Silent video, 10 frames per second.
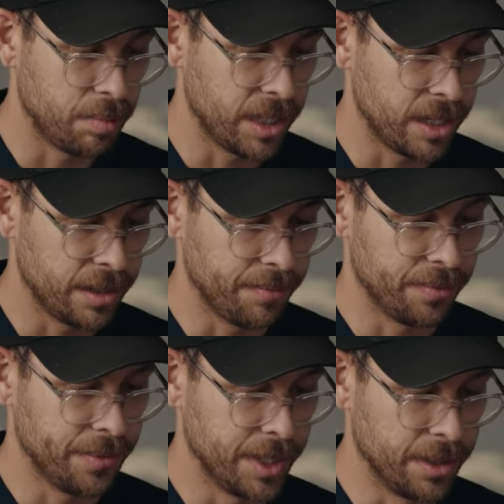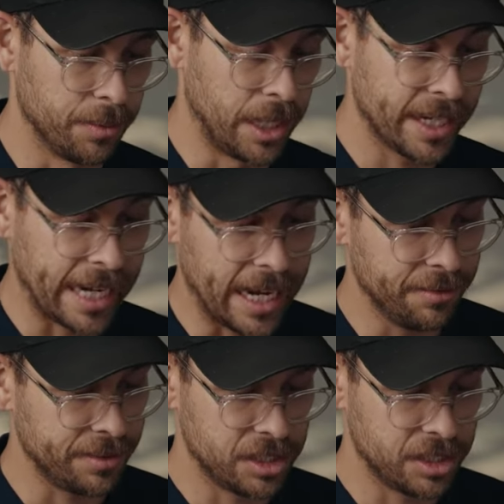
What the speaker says: But, you know, when I gaff,